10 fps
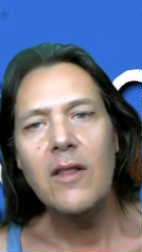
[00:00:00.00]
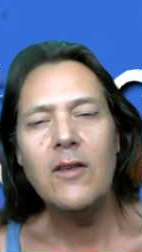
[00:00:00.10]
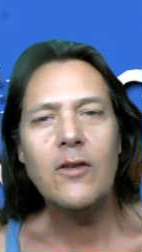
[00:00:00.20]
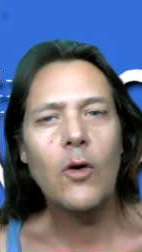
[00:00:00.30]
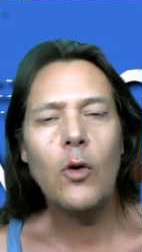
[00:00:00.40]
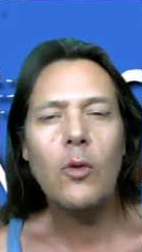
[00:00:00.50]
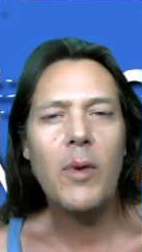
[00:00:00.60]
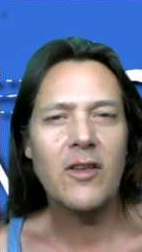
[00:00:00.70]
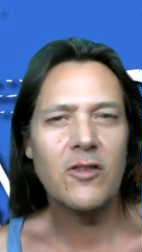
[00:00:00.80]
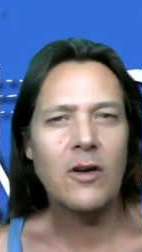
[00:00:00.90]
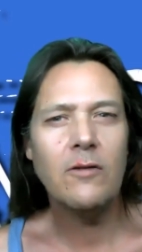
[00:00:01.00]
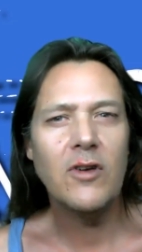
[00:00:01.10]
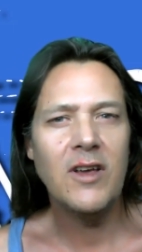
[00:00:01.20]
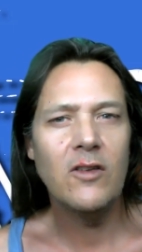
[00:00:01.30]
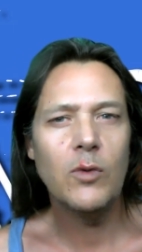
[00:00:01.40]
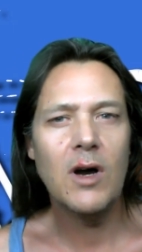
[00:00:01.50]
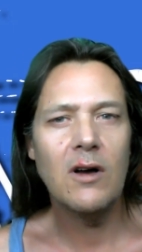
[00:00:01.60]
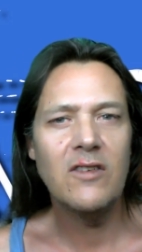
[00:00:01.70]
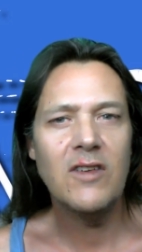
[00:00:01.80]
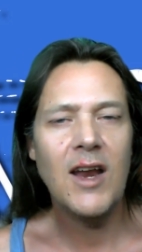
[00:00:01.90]
This is all about sovereignty as
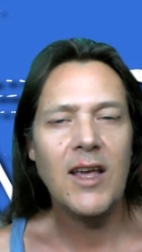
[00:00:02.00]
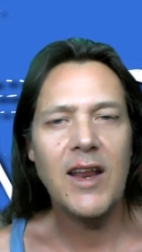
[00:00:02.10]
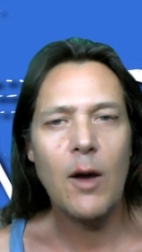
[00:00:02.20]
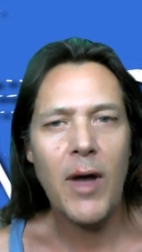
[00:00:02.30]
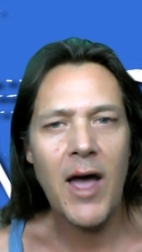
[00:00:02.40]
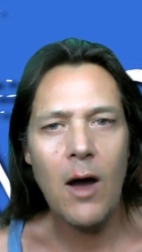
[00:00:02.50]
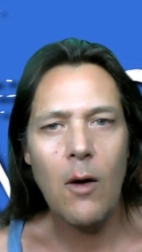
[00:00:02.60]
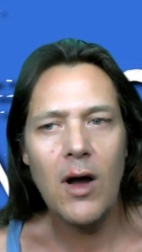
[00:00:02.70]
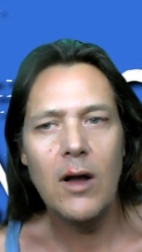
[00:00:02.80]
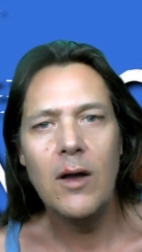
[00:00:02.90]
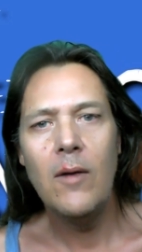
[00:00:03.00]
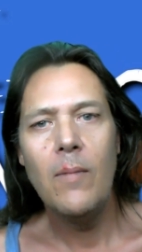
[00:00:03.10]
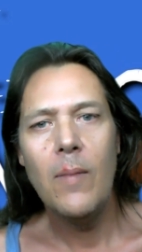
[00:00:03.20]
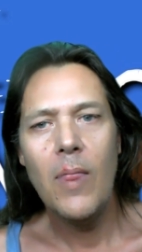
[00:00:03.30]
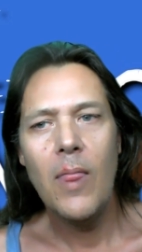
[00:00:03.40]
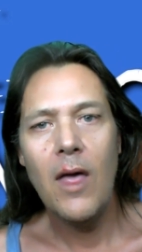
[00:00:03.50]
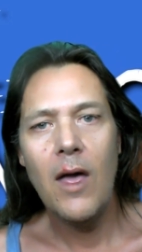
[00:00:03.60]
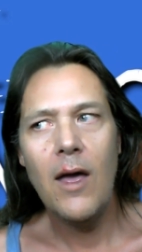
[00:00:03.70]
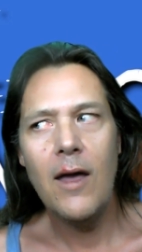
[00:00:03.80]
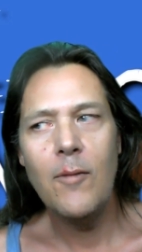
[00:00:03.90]
well and standing in our power.
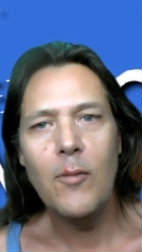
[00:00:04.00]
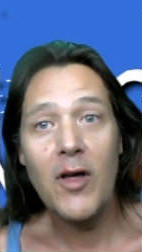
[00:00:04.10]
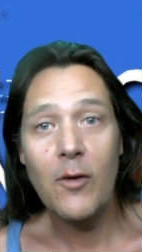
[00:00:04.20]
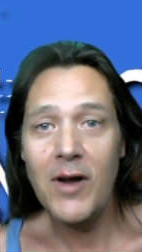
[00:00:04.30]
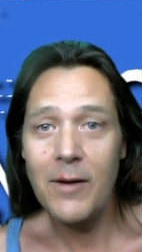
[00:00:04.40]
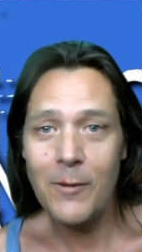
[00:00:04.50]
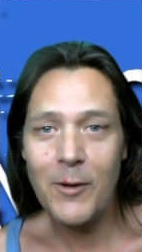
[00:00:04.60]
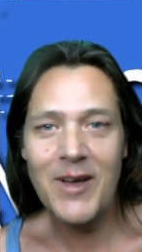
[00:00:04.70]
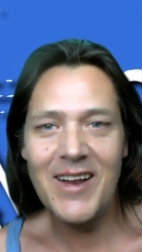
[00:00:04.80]
And by the way, we're all